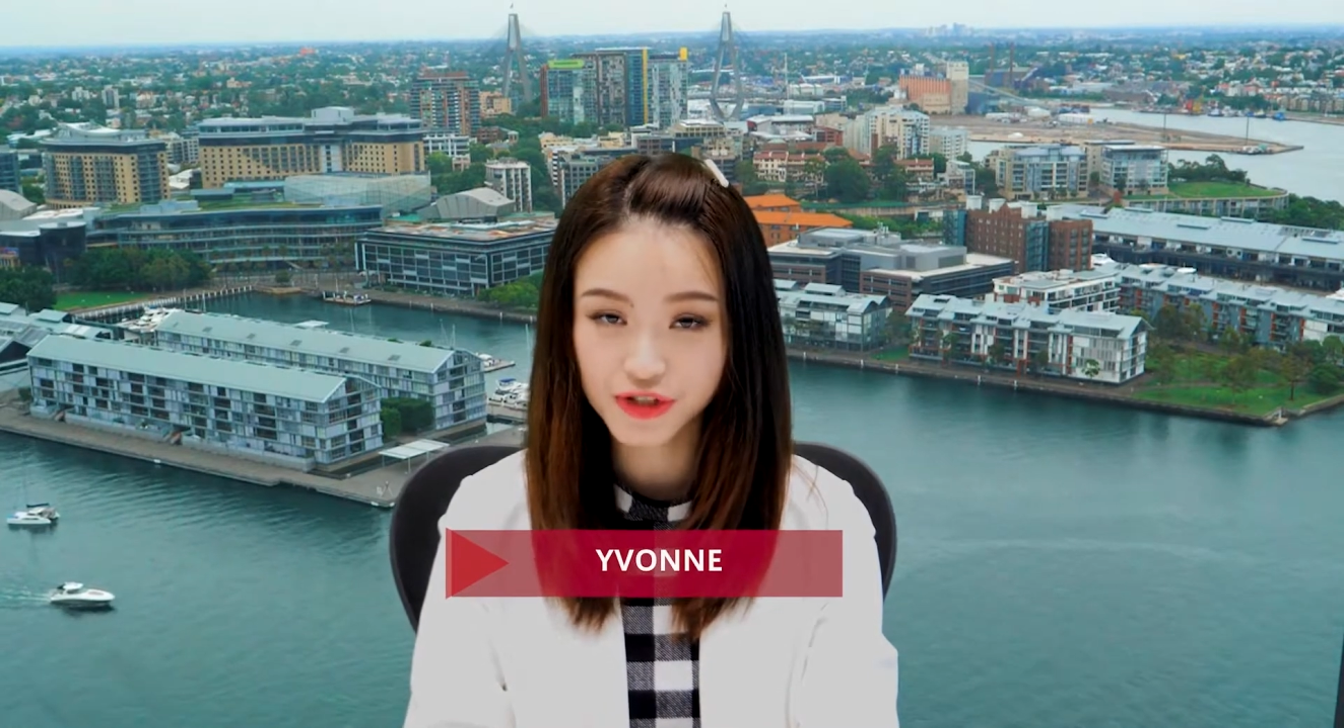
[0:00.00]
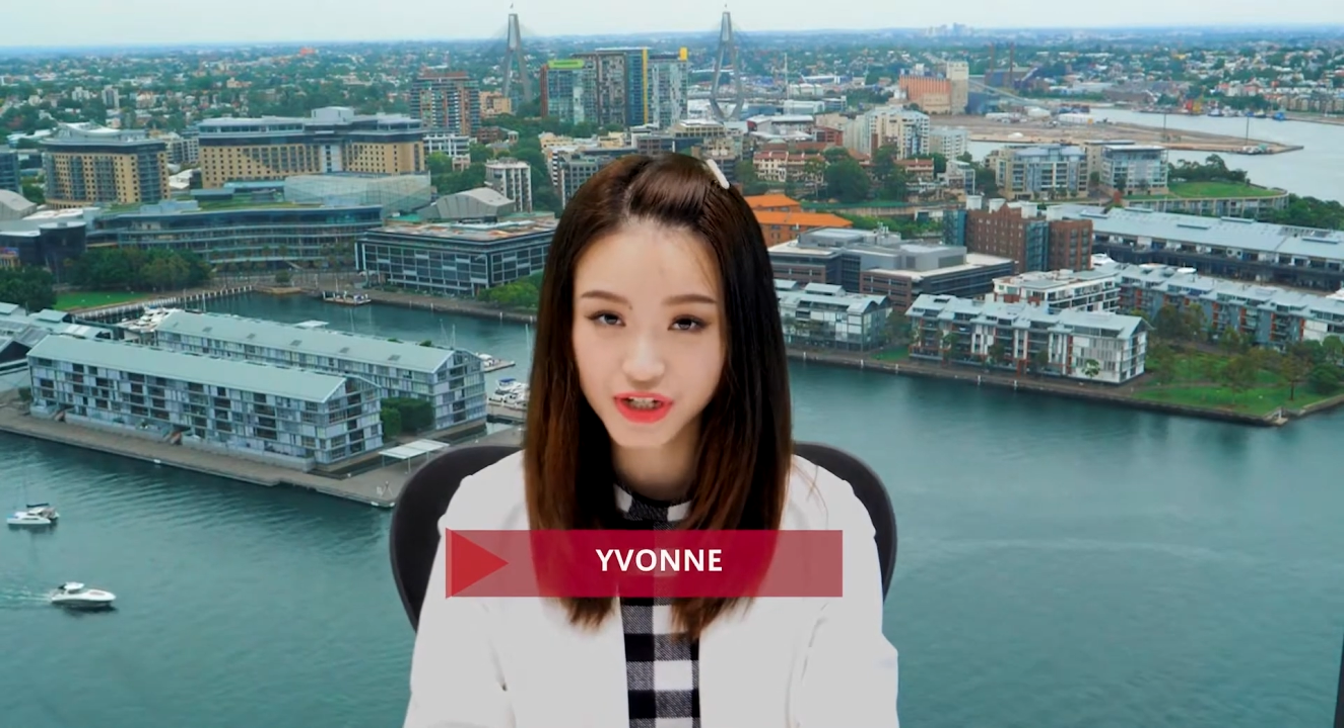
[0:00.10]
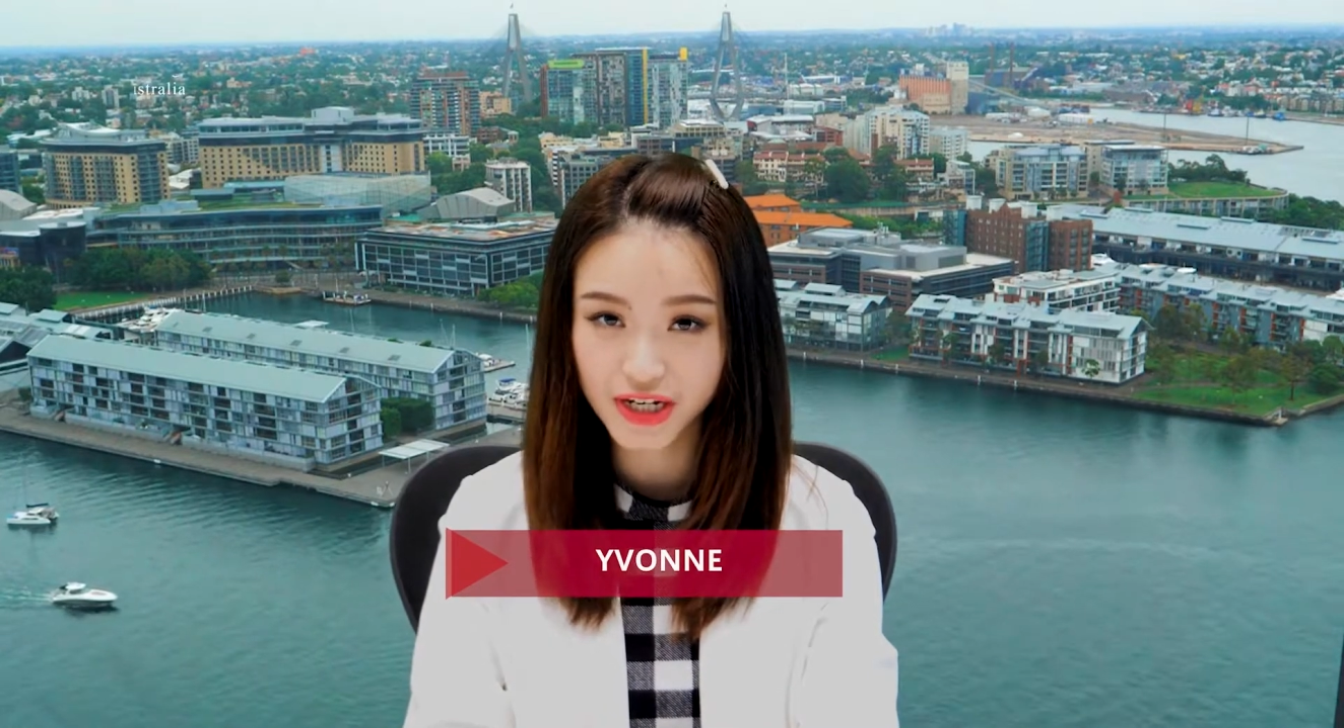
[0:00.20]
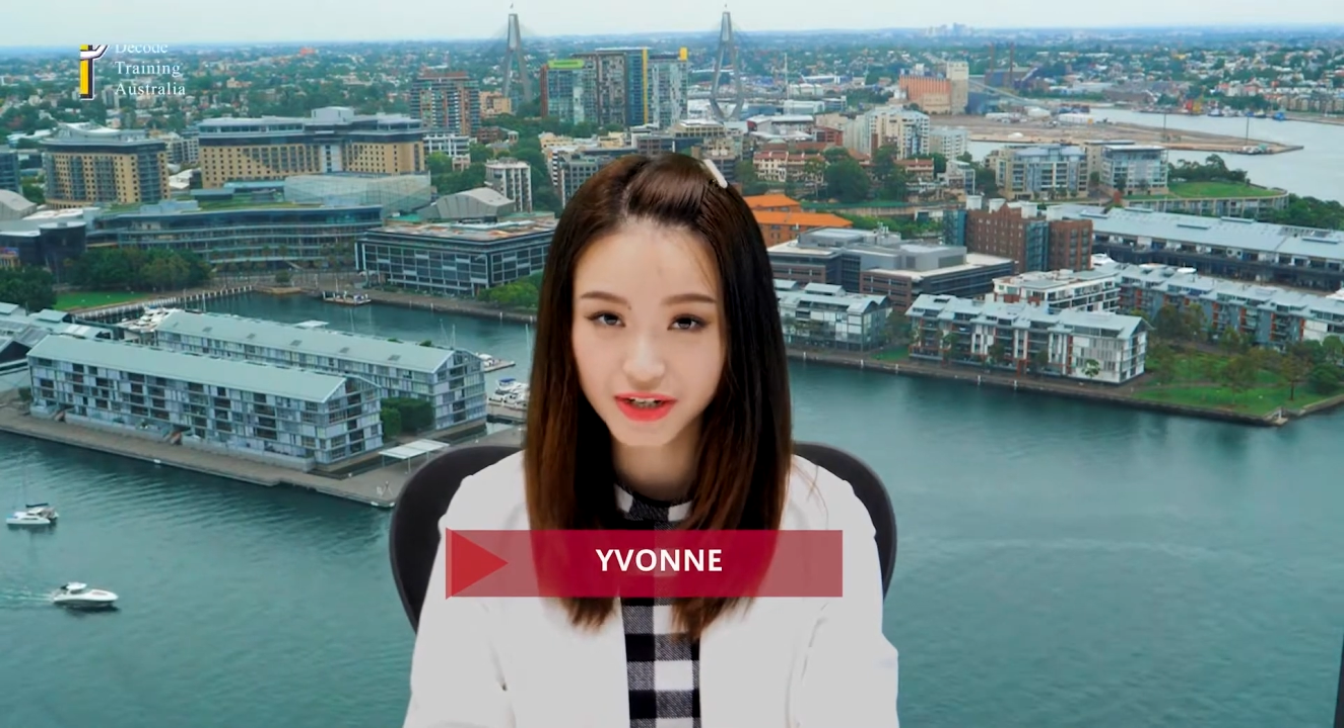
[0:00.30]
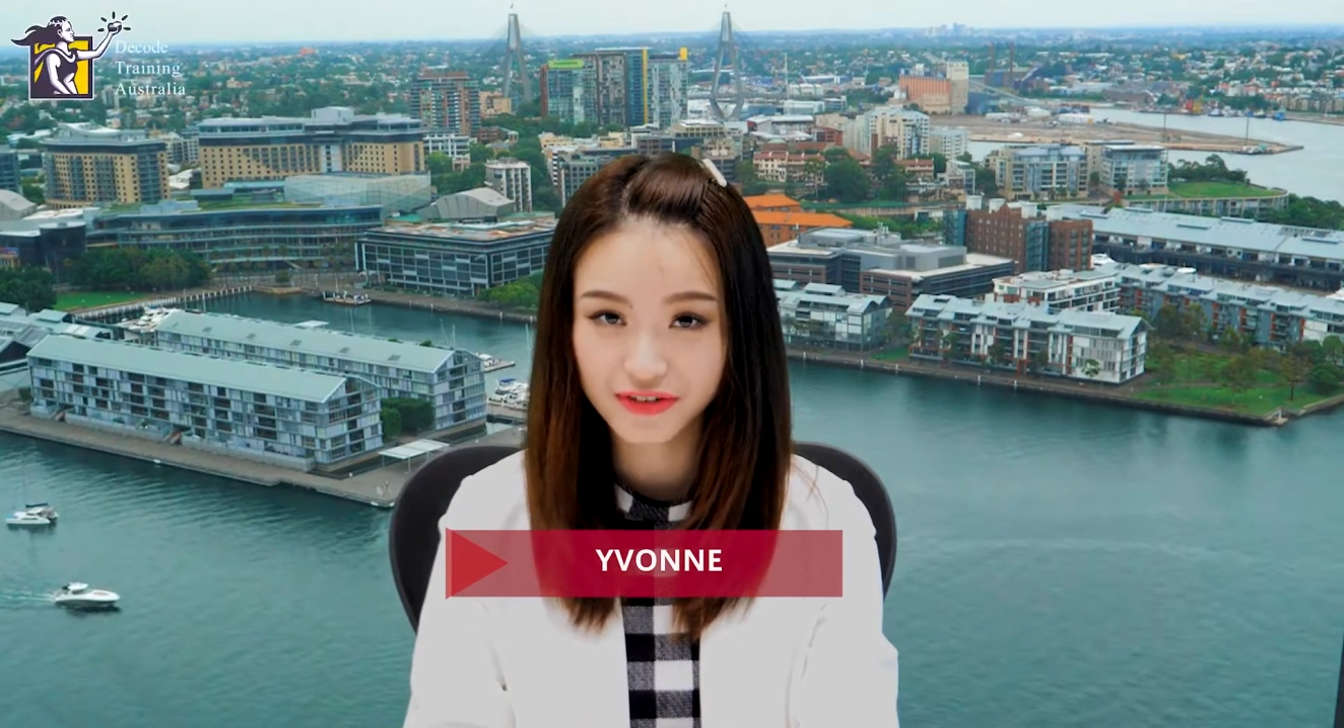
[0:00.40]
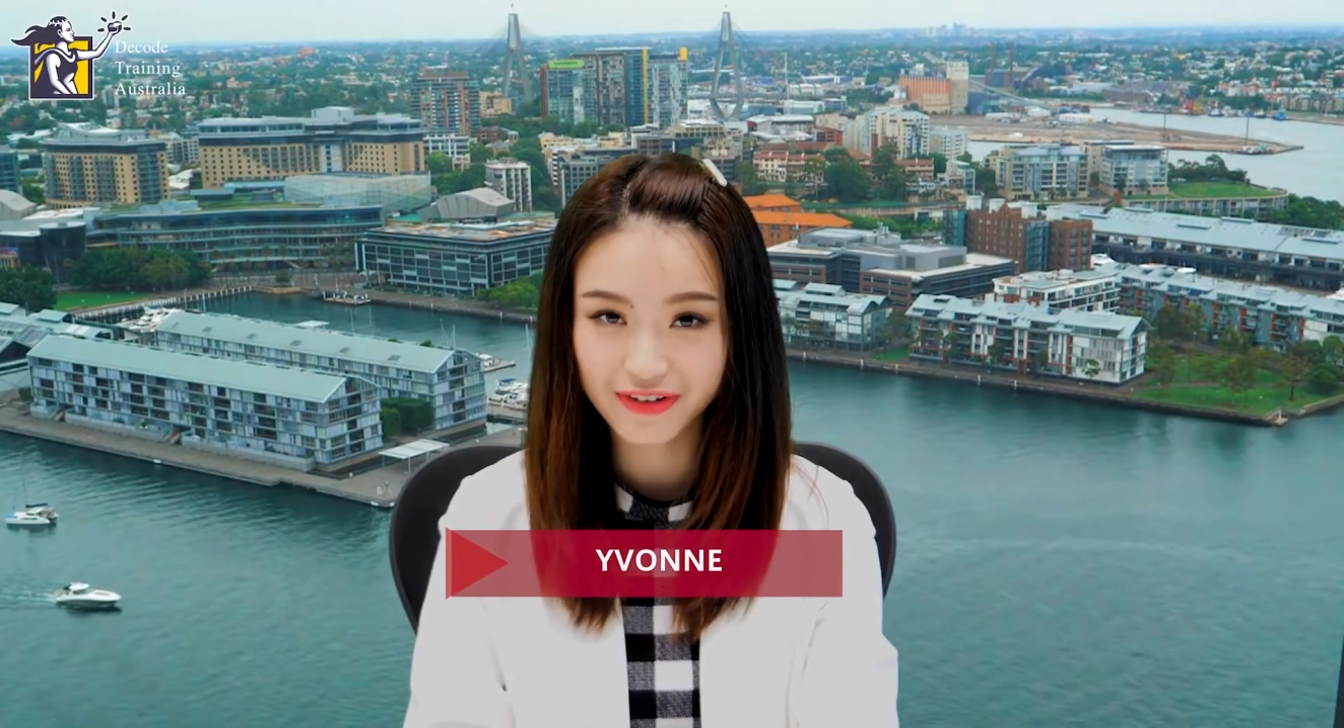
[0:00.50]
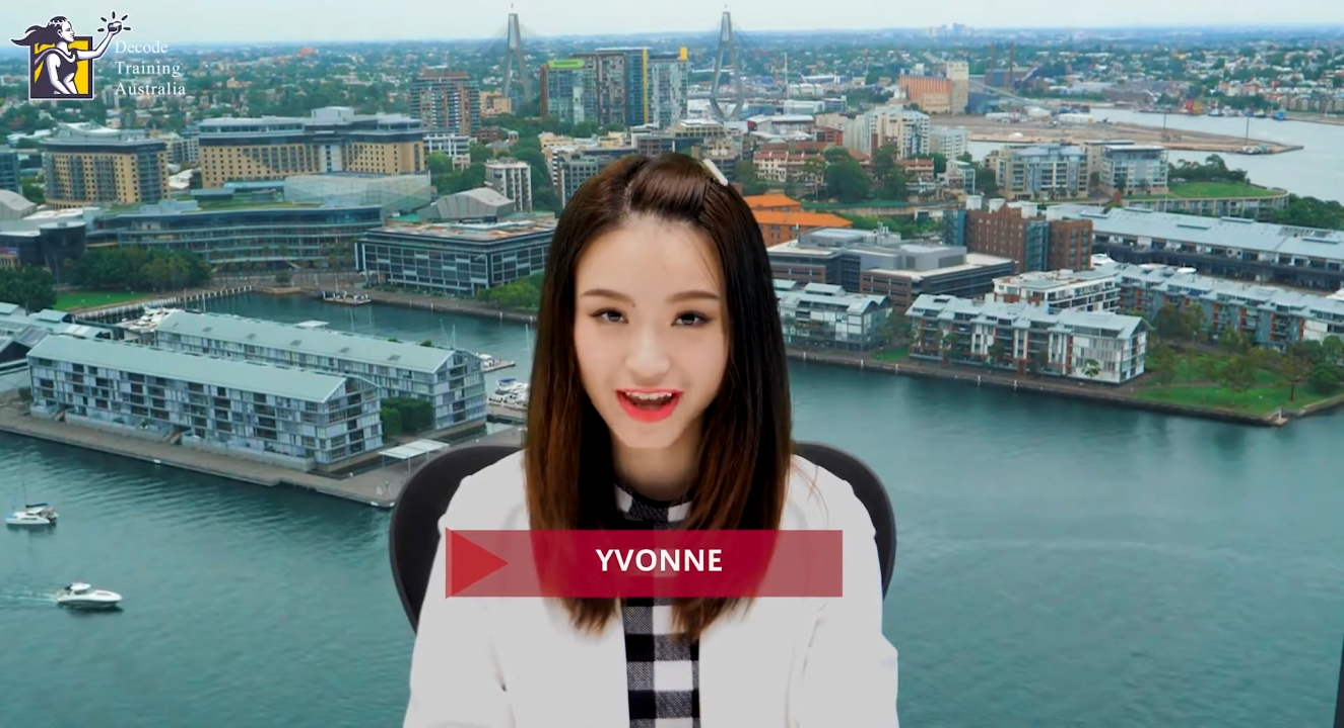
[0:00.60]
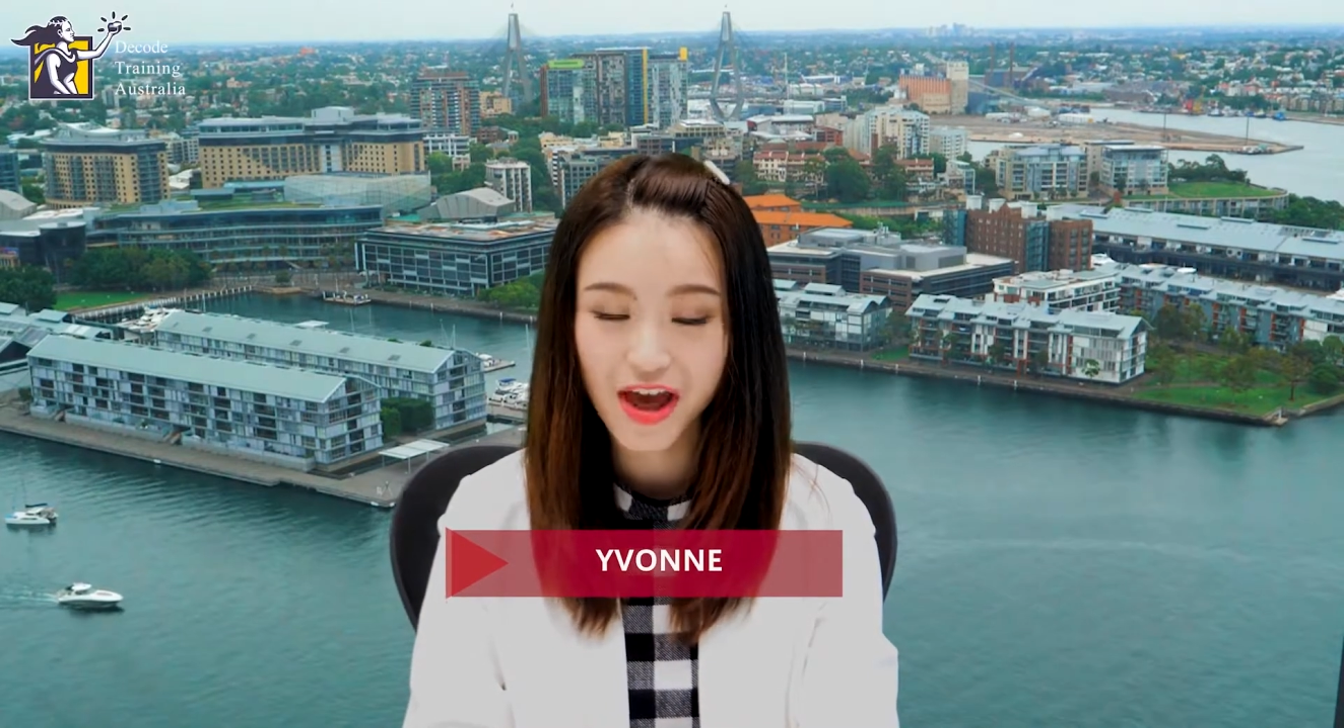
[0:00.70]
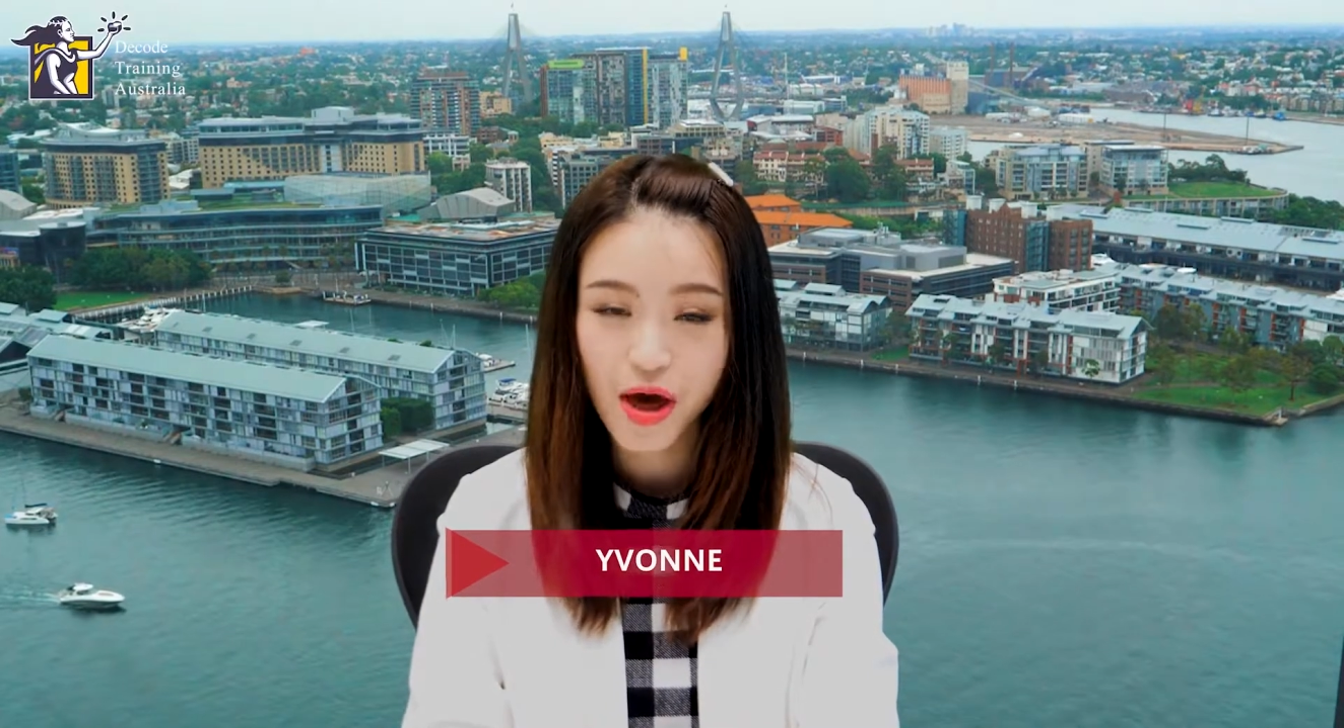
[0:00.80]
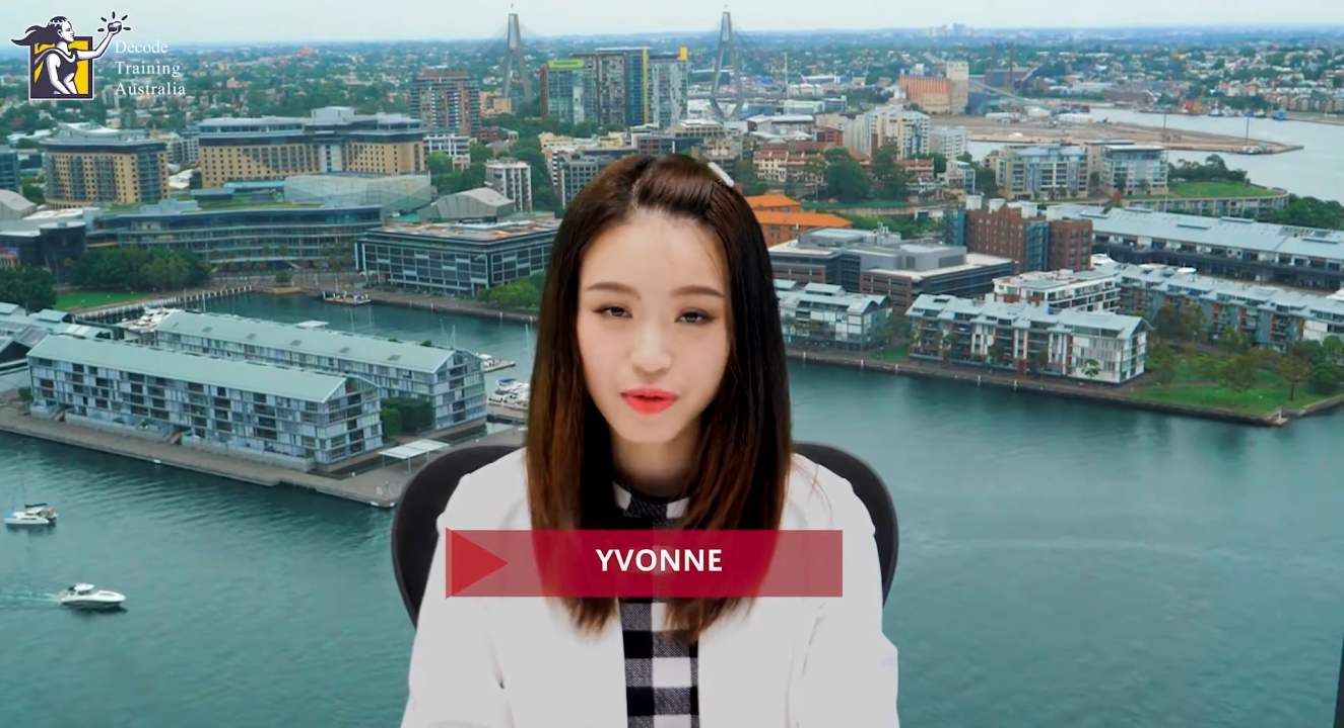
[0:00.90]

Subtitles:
January.